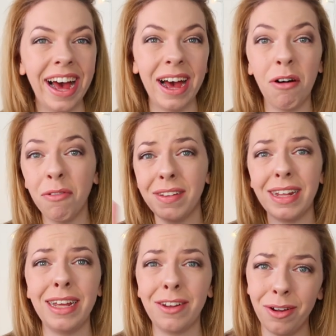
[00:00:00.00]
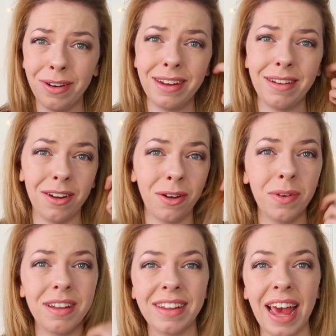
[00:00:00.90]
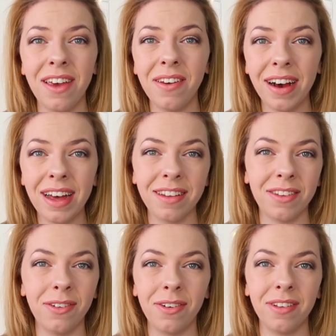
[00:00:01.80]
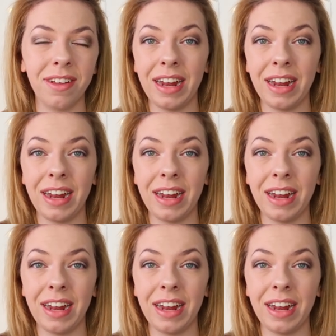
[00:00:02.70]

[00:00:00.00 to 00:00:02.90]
um, obviously don't need to, i don't want to scare you guys it's not